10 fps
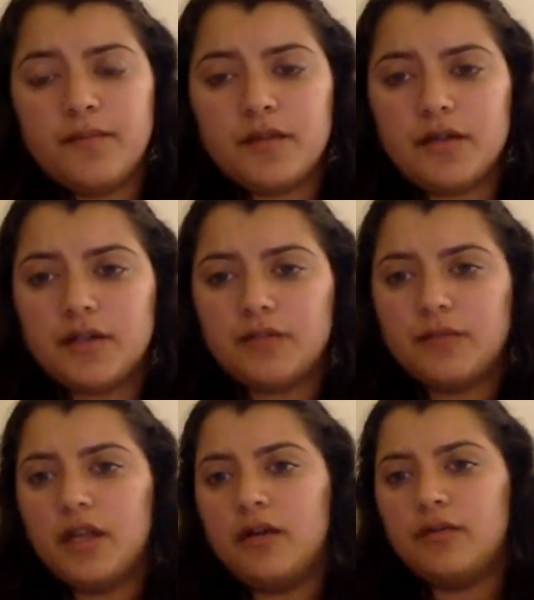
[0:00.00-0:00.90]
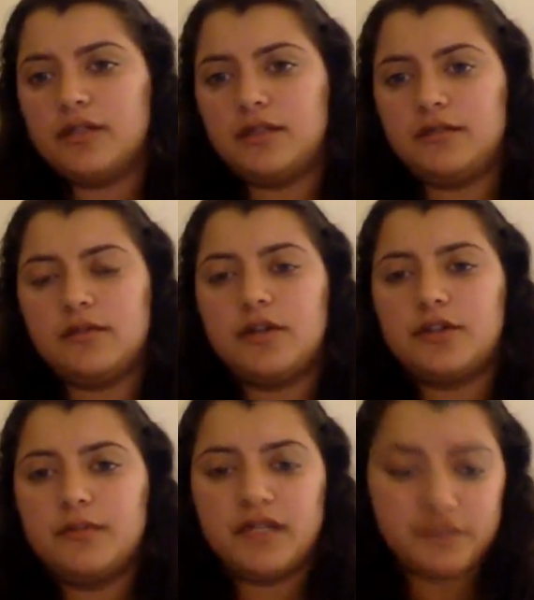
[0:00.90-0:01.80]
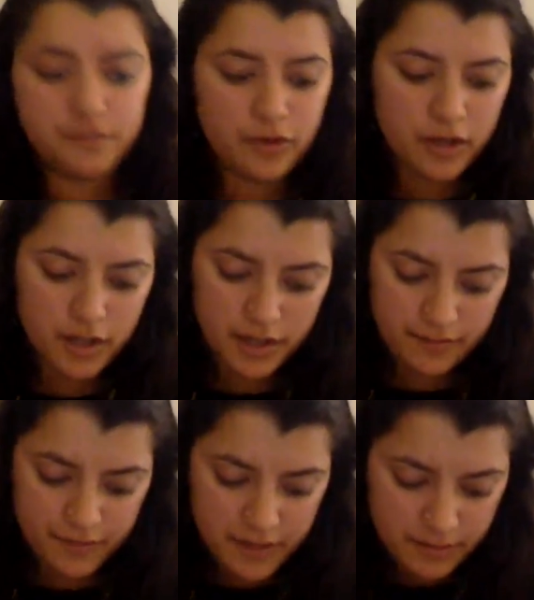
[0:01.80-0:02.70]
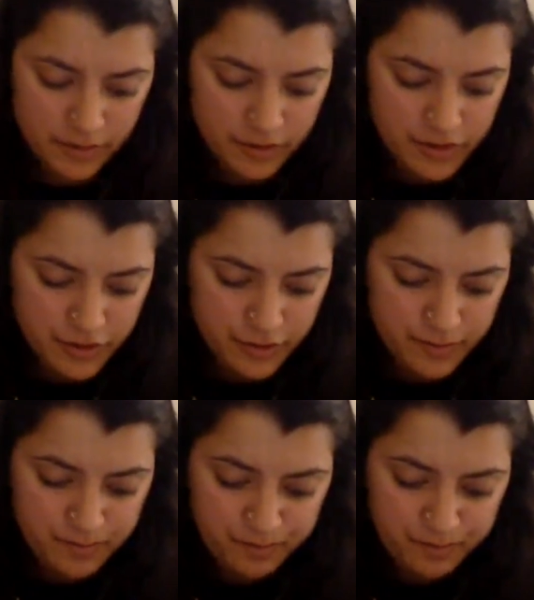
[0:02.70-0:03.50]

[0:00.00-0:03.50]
Dr. Malawa, Dr. McLemore, and Fatima also.